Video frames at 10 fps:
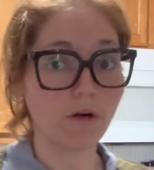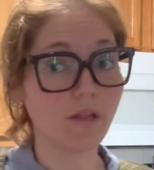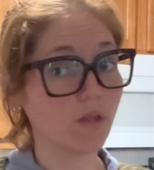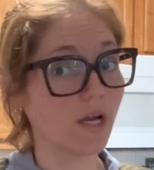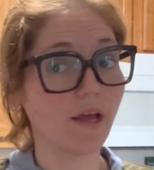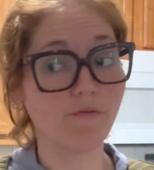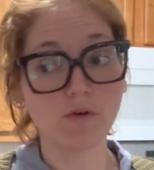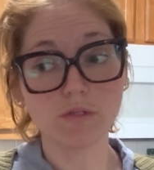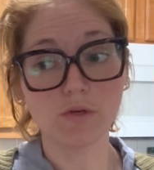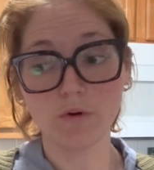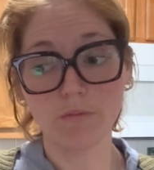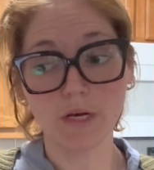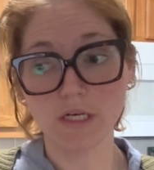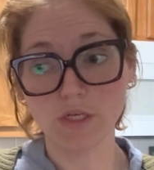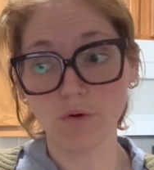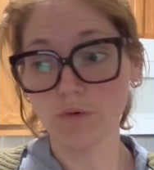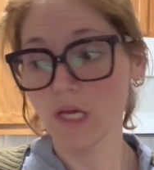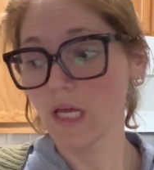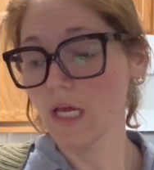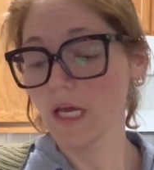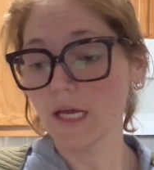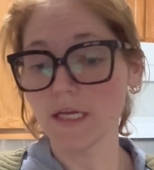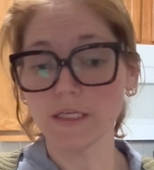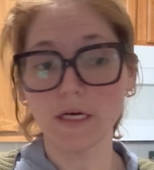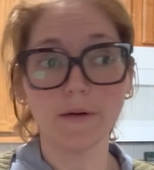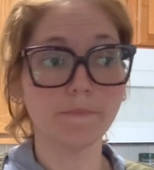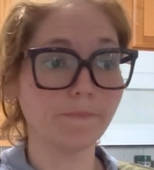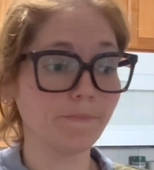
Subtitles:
I thought I had frozen corn, but I don't. And yeah.